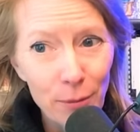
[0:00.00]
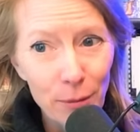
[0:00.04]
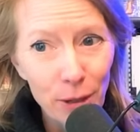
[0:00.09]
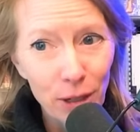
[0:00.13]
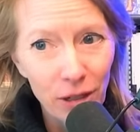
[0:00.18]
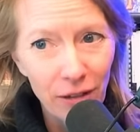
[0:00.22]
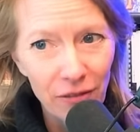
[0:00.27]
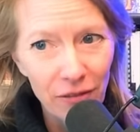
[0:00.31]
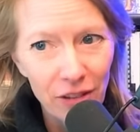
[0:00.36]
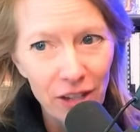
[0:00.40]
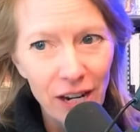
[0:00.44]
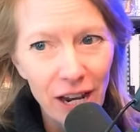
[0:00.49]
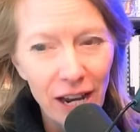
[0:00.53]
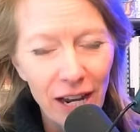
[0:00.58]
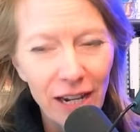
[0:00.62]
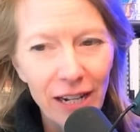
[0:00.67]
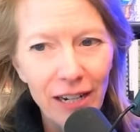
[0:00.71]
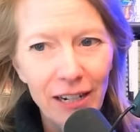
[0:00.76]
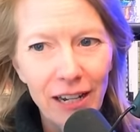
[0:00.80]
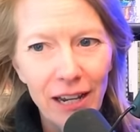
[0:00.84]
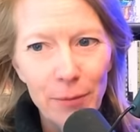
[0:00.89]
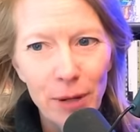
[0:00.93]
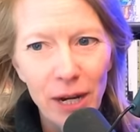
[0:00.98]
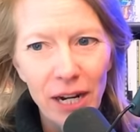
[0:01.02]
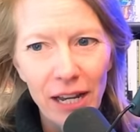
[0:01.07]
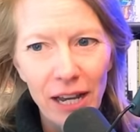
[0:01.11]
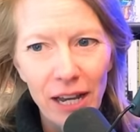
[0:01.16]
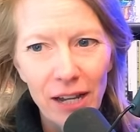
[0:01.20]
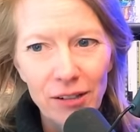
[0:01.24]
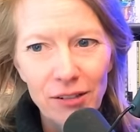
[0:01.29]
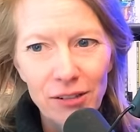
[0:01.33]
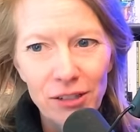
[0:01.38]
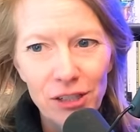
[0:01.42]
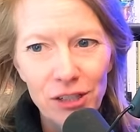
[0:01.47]
In the middle of the night, I might
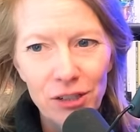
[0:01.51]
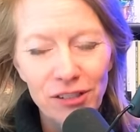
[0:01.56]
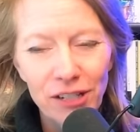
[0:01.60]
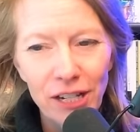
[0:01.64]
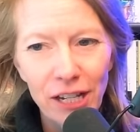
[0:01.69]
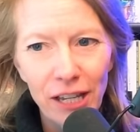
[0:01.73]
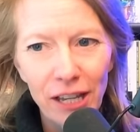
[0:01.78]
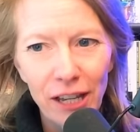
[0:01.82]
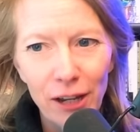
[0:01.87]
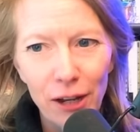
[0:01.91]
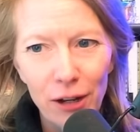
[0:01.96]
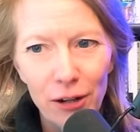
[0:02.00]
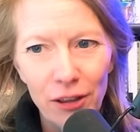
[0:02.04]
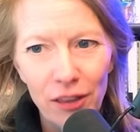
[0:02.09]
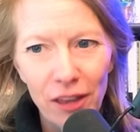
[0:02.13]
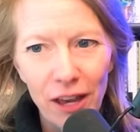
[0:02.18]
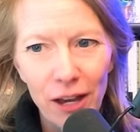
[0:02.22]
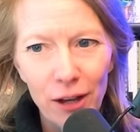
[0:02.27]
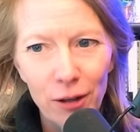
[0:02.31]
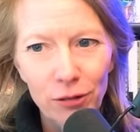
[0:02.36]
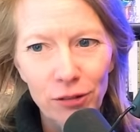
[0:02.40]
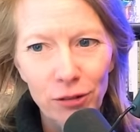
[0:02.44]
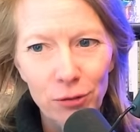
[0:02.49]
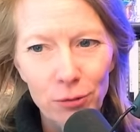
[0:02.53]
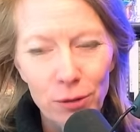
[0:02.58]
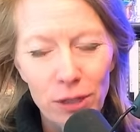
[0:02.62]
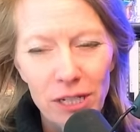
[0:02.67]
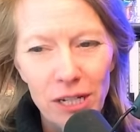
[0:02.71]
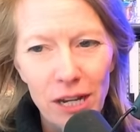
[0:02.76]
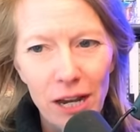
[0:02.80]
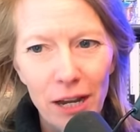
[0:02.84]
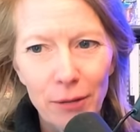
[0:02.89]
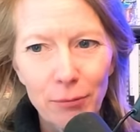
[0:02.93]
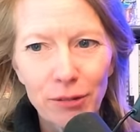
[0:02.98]
add, sneaking out of the house 3
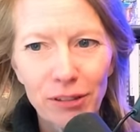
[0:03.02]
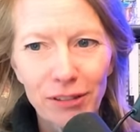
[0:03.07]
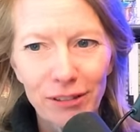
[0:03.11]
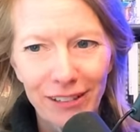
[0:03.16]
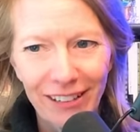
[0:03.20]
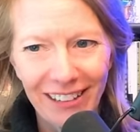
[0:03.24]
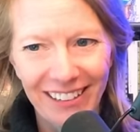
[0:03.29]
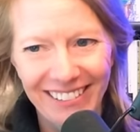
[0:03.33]
times.